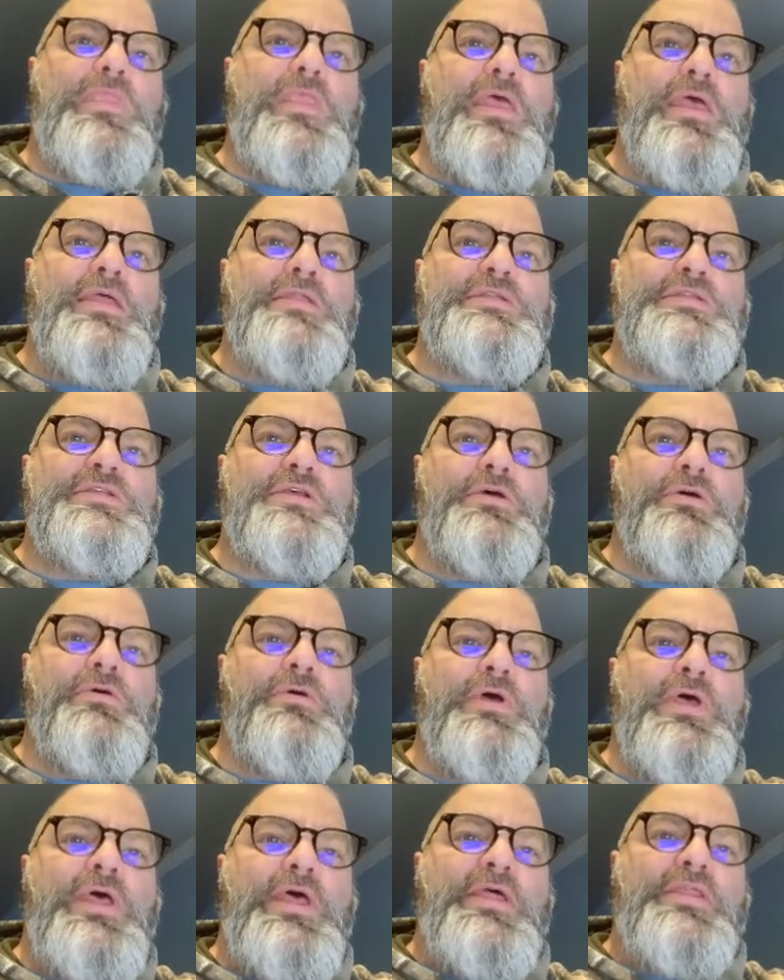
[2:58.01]
And so
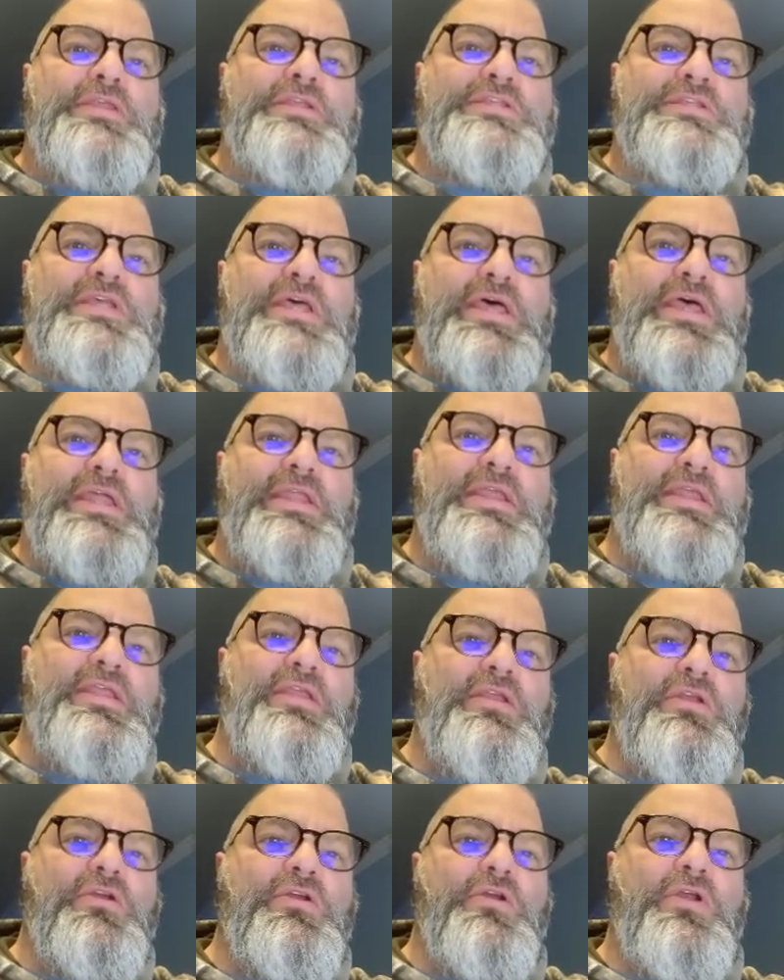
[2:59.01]
the side
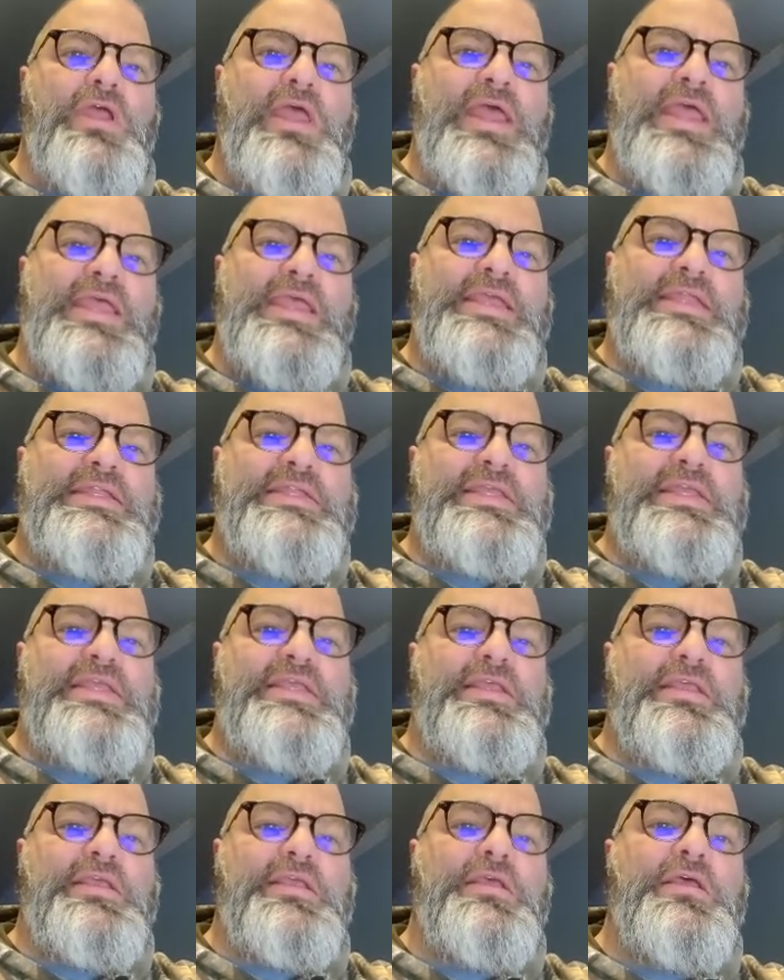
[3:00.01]
here, AD,
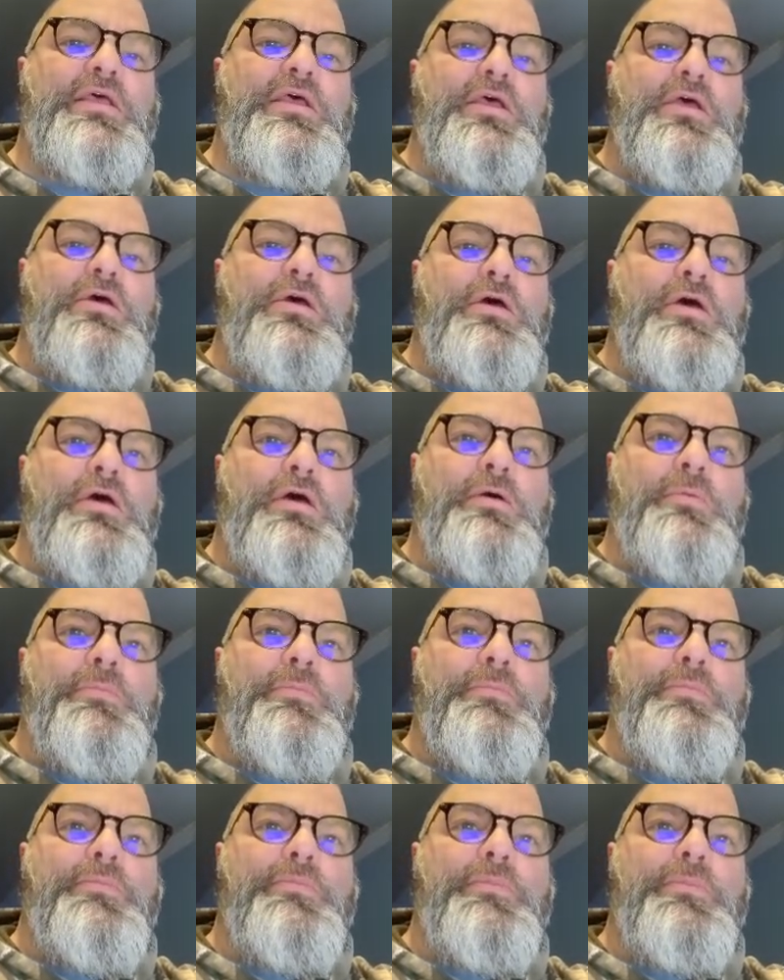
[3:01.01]

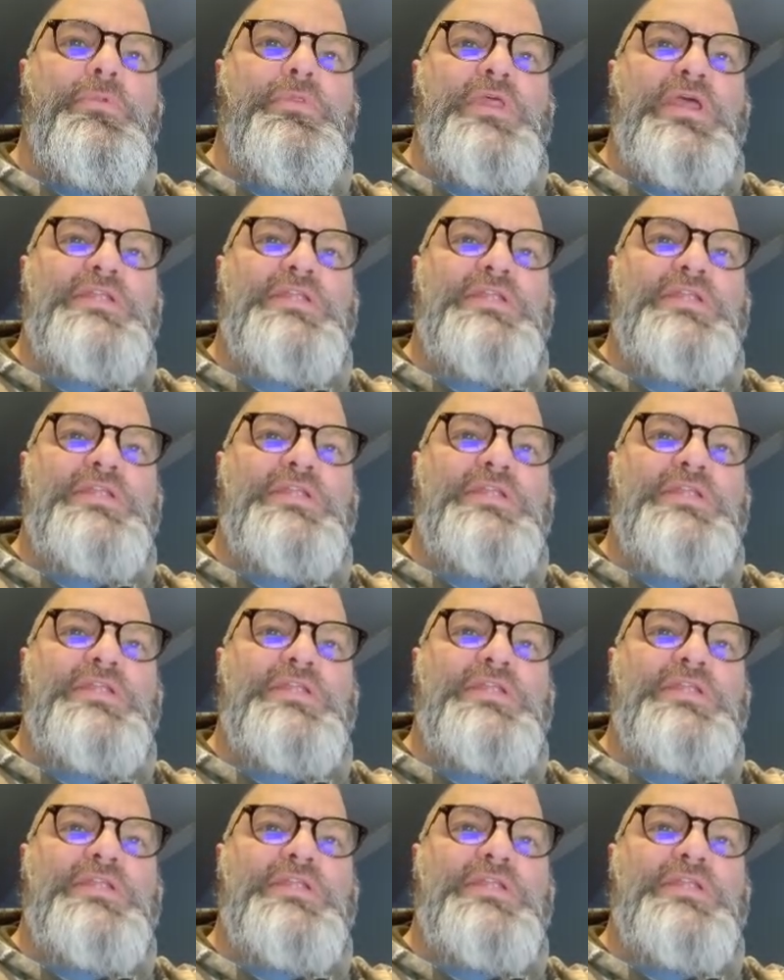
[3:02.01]
they